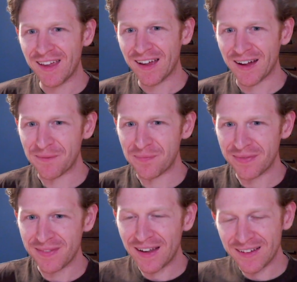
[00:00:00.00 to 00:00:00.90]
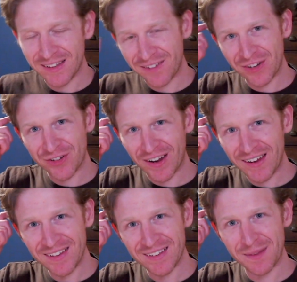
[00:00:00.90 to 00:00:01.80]
um, yeah, give it a
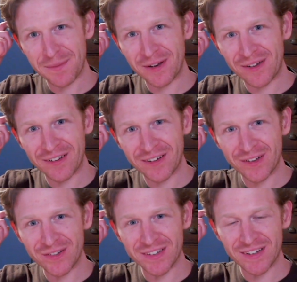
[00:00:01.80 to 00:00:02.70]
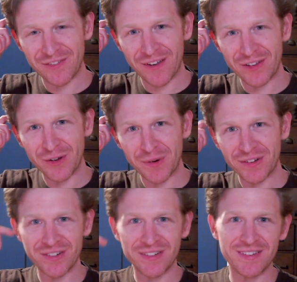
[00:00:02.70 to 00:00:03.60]
try. Let me know how it goes, and if you have any
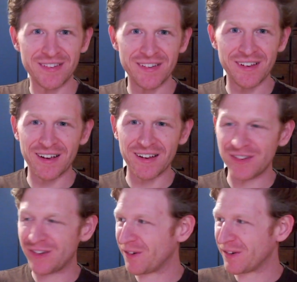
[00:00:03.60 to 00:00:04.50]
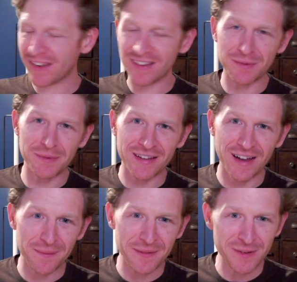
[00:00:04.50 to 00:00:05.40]
questions, uh, you can always ask them in the
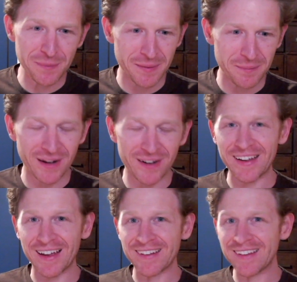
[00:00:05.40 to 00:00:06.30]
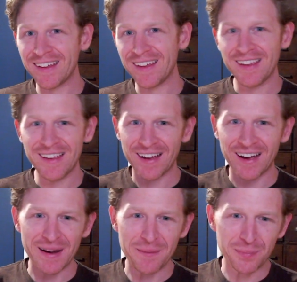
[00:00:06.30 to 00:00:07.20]
comments. But better yet,
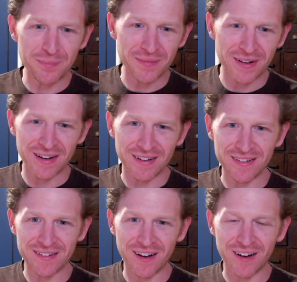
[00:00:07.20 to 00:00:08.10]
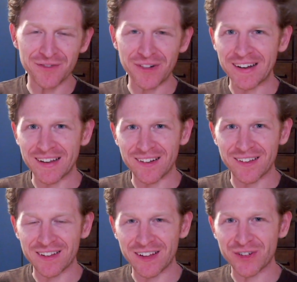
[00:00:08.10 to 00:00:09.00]
I'm uh, on Reddit
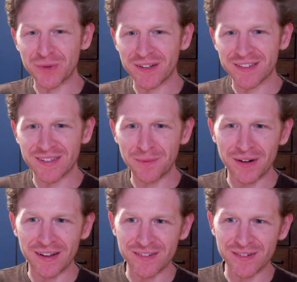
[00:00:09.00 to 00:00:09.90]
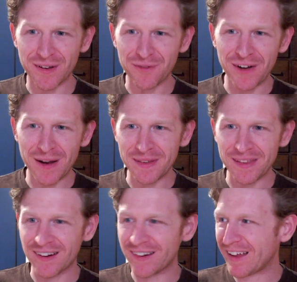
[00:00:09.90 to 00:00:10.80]
on the Ledger Wallet subreddit, so come find me
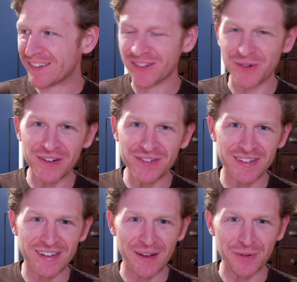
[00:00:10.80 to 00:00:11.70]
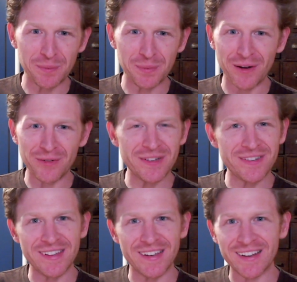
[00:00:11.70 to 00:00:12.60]
there and ask your question, and I will probably
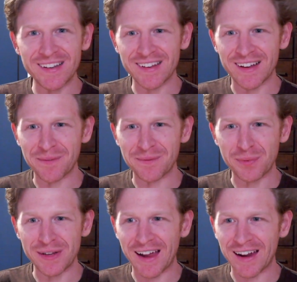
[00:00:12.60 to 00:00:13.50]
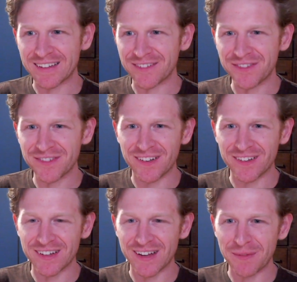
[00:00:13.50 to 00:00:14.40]
see it. I'm pretty active all
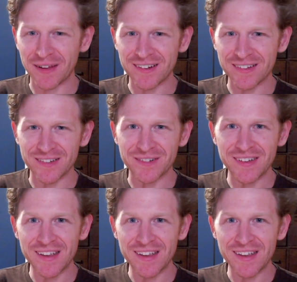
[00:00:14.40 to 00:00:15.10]
the time there, so